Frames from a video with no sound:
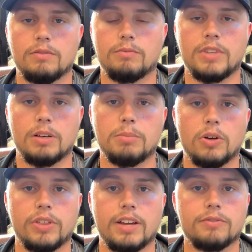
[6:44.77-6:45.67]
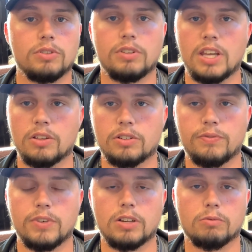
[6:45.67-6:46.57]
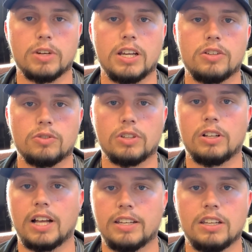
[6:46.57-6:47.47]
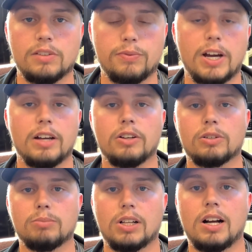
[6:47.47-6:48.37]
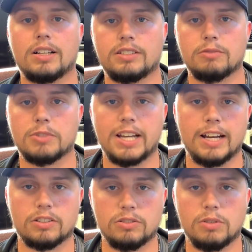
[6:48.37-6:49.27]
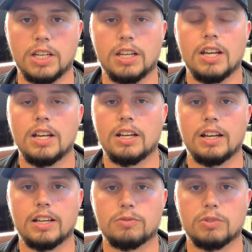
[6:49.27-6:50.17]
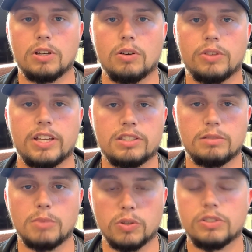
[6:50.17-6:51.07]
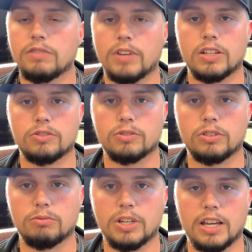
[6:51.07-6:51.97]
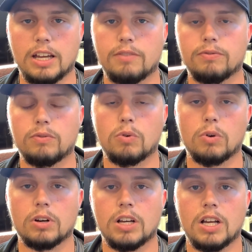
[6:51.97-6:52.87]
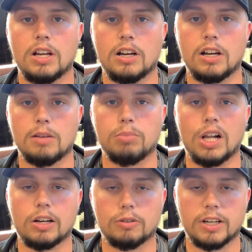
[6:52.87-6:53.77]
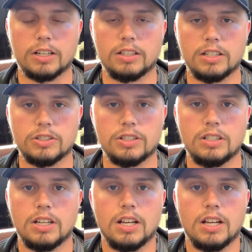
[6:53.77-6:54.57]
They'll both have to either defeat a reach, or they'll identify other blocks and react to it as we go. That's the most advanced drill that we have for block recognition.